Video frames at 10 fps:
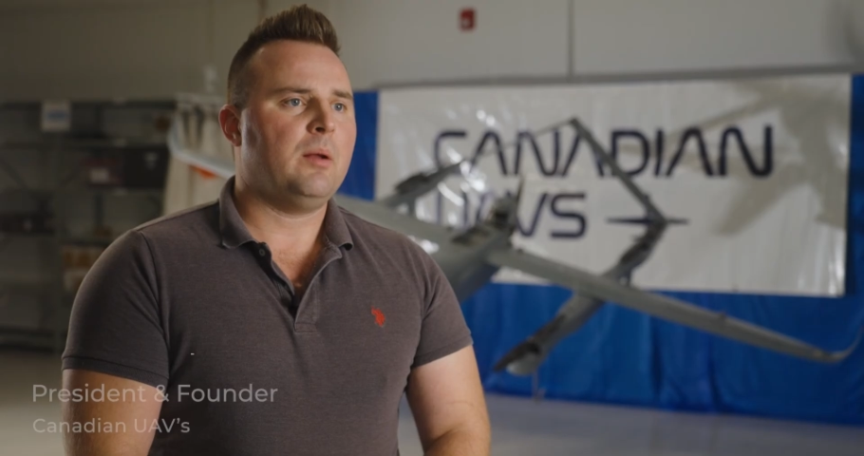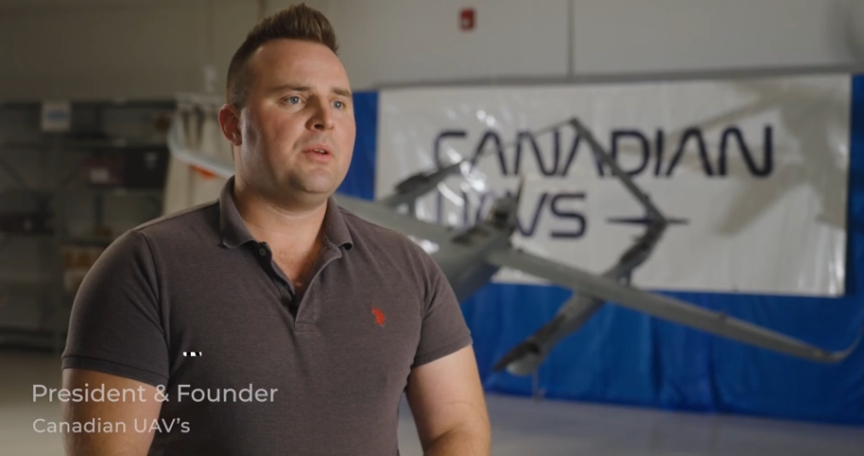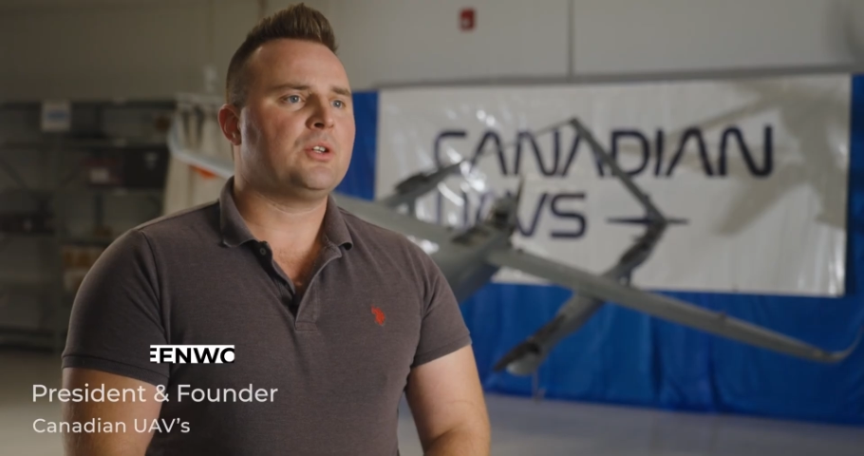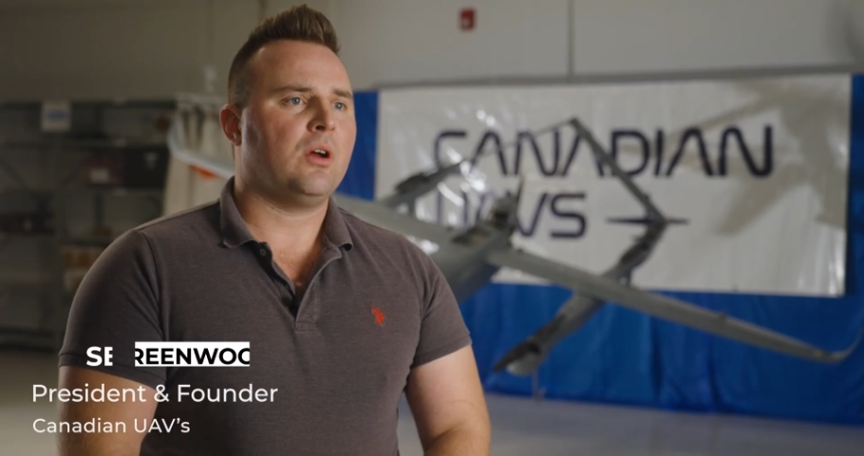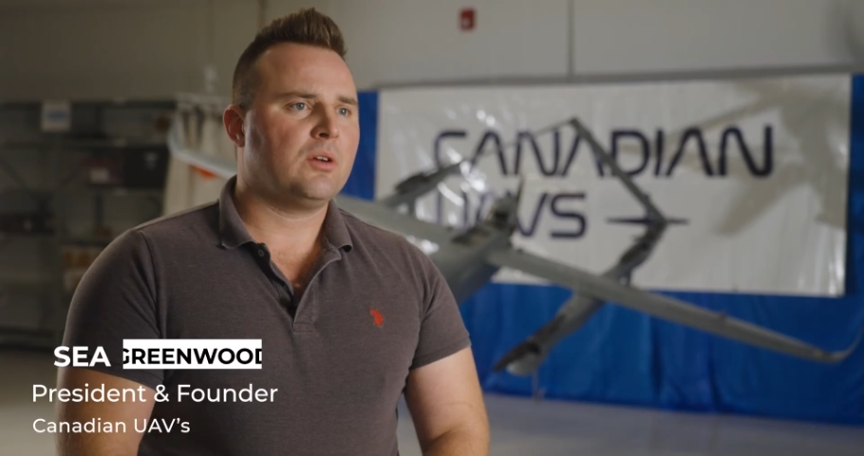My name
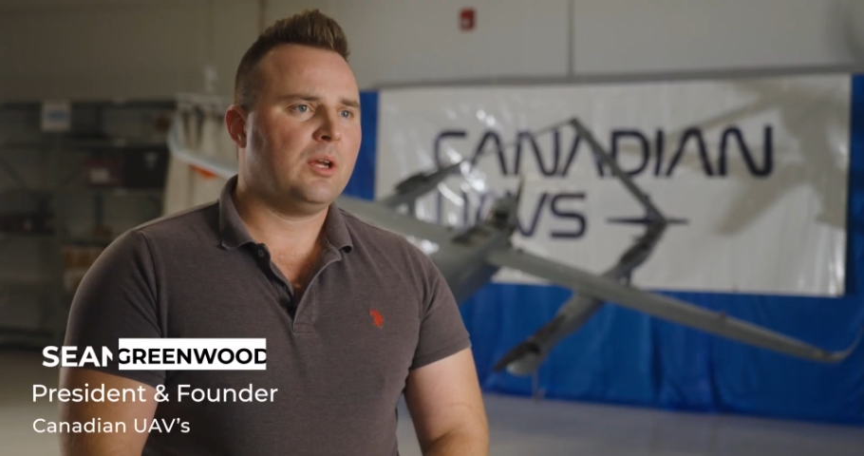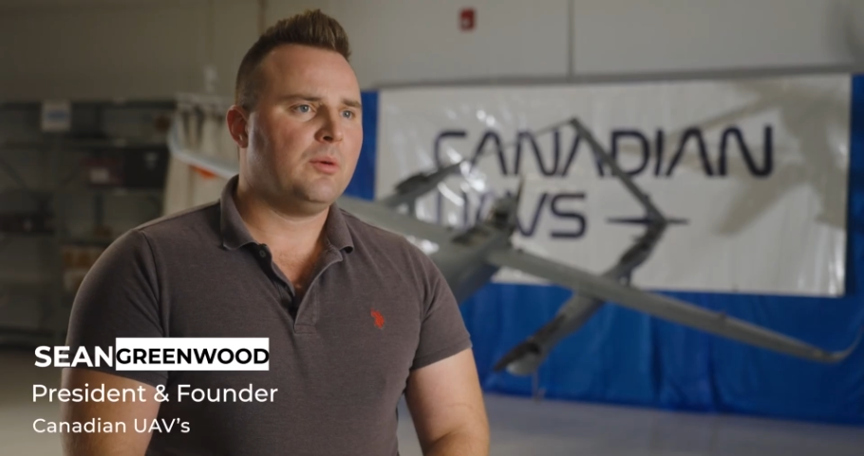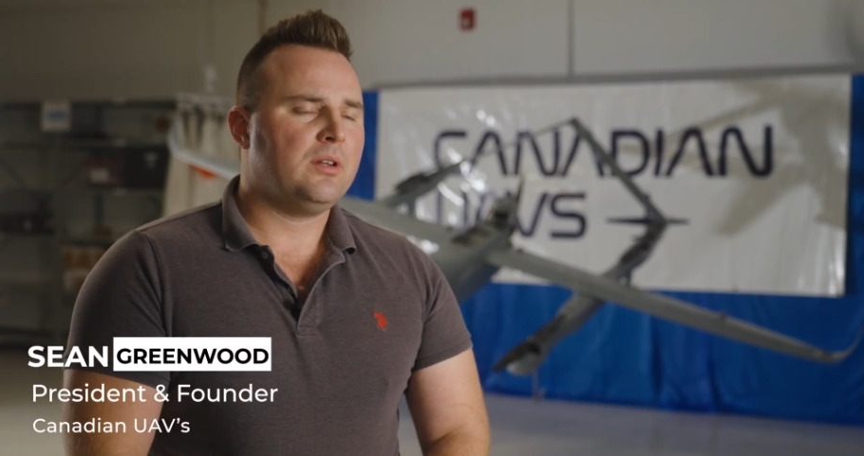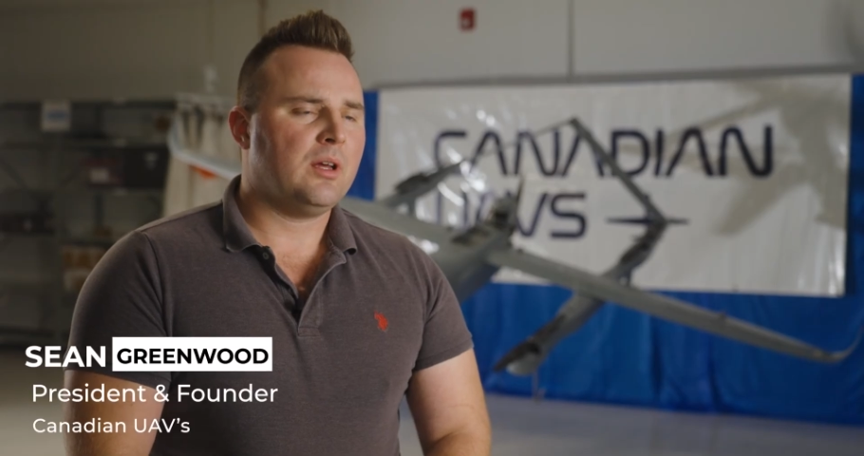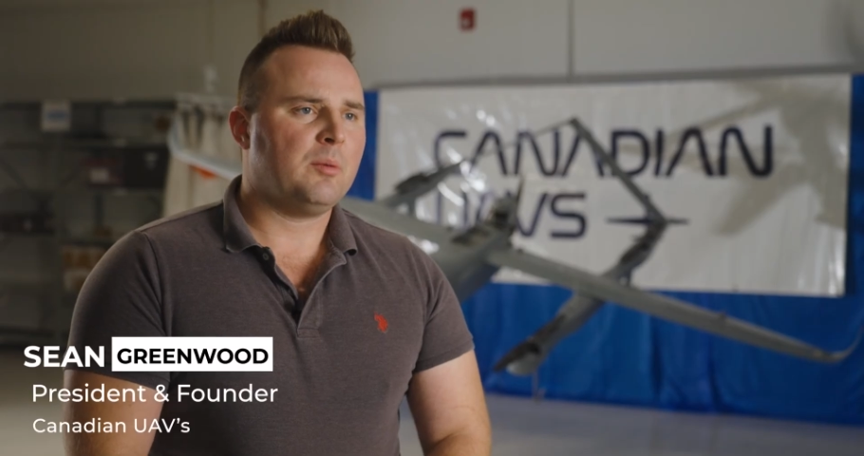is Sean
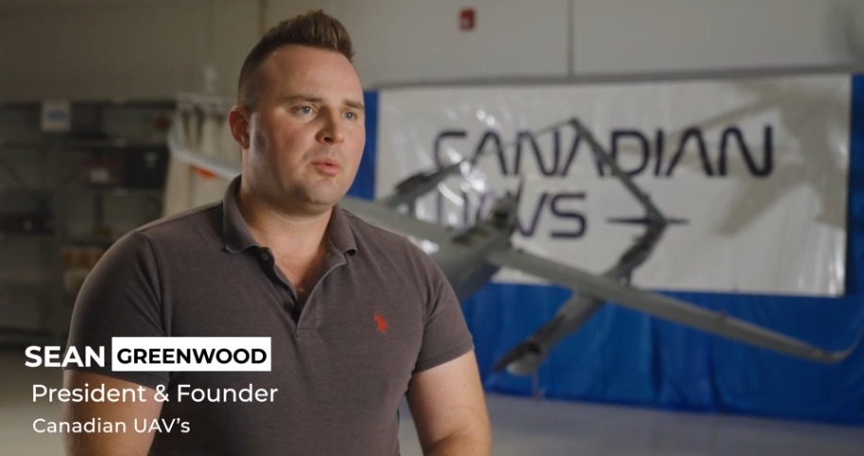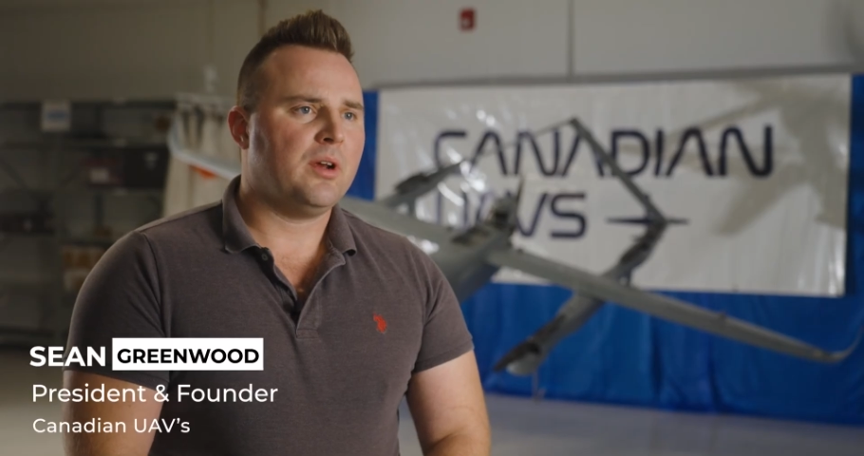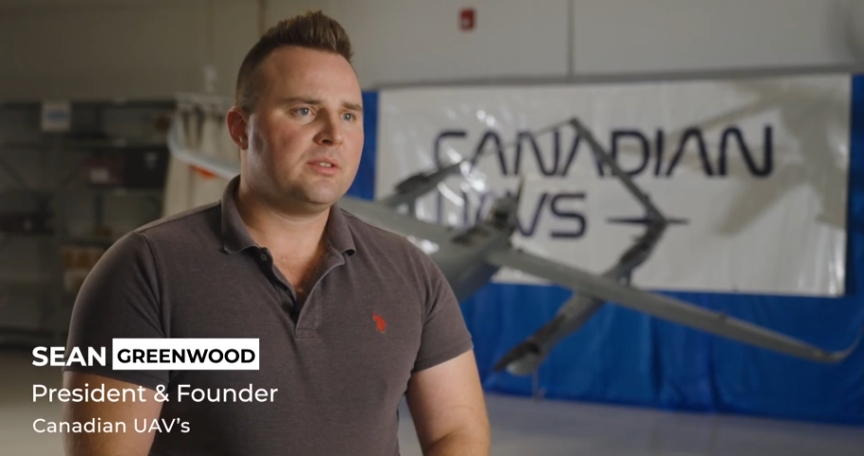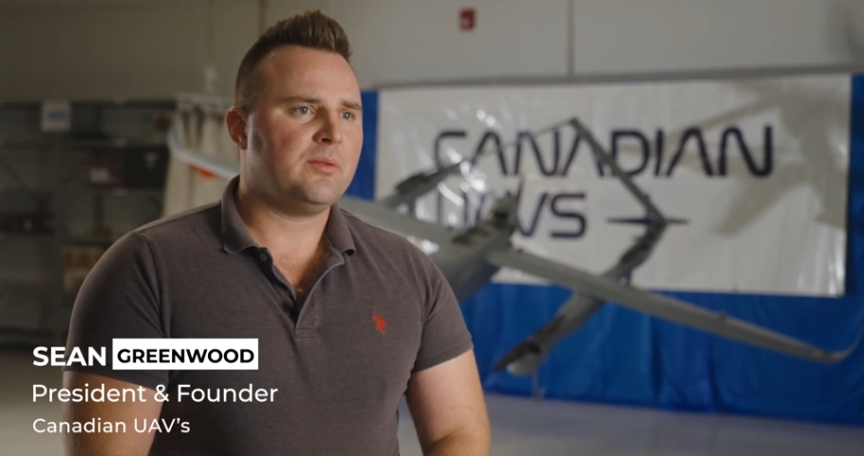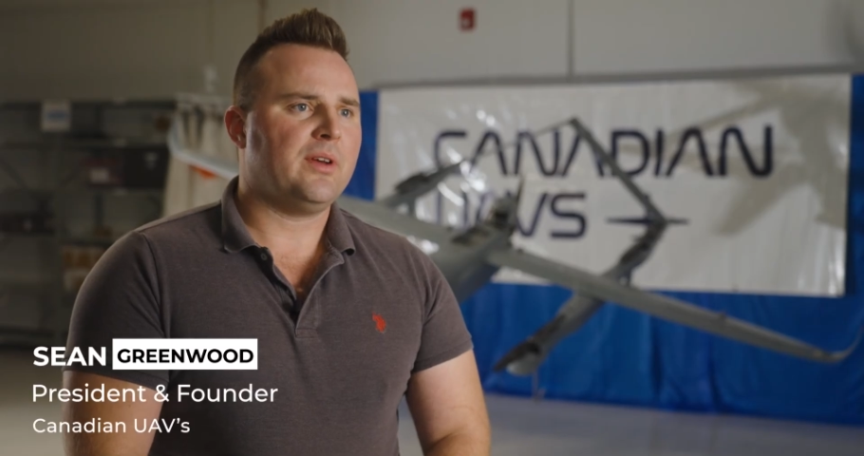Greenwood. I'm the
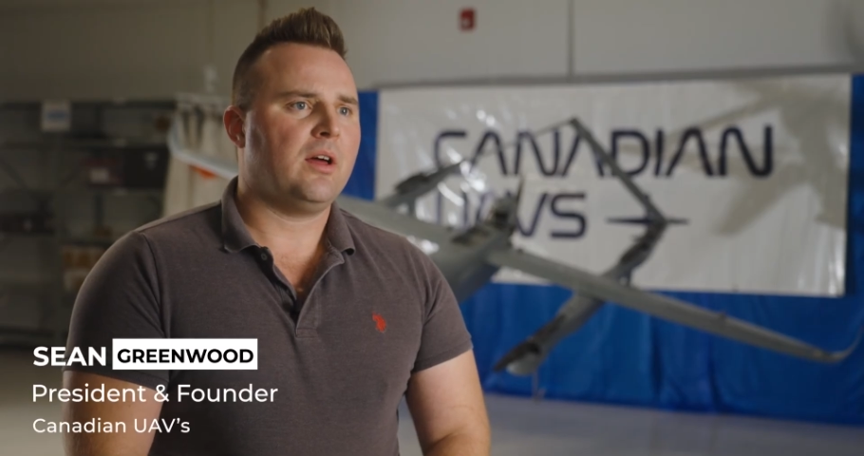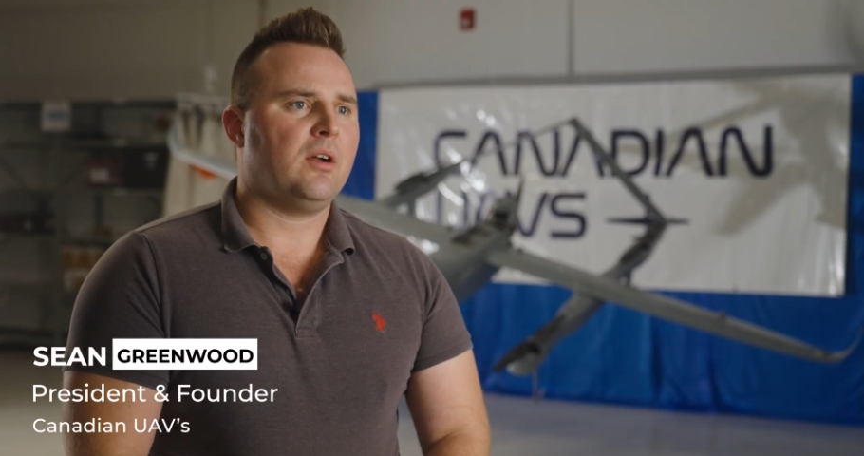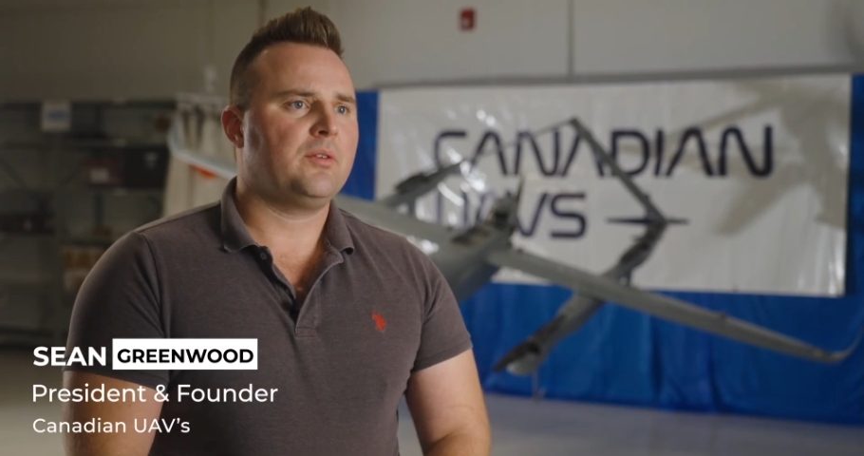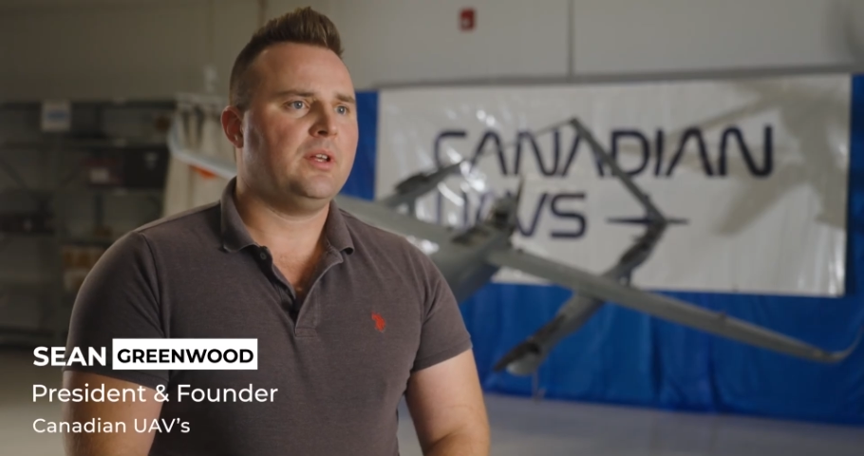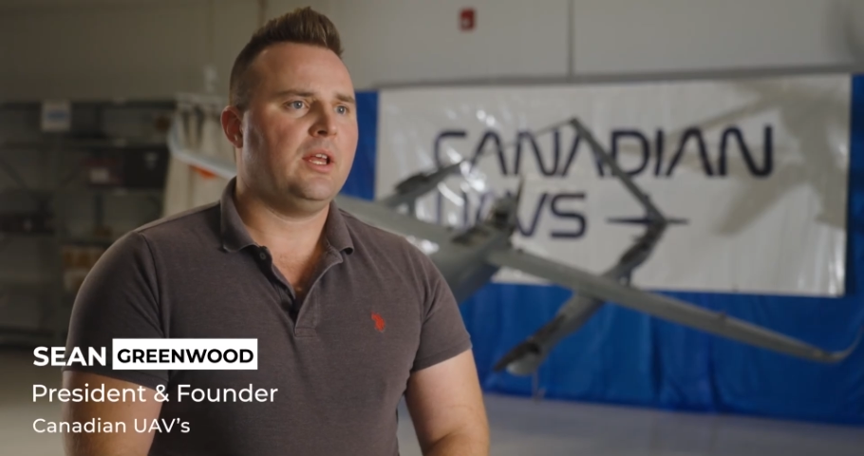president and founder
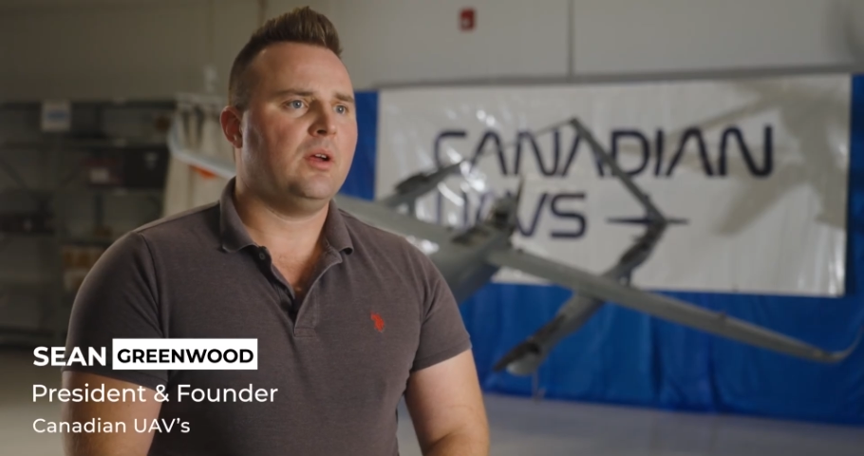of Canadian